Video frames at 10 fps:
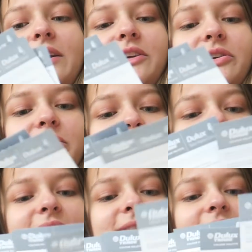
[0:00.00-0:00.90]
I
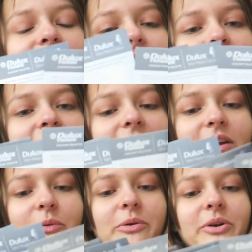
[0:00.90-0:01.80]
used the fact
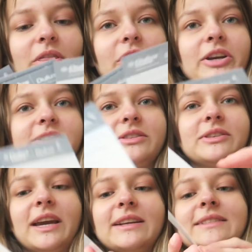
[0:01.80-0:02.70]
that we were there to
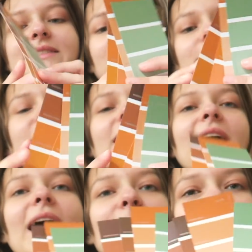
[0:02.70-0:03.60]
get some
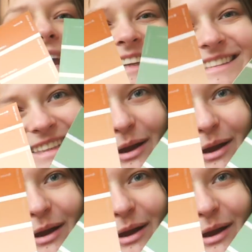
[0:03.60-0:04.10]
paint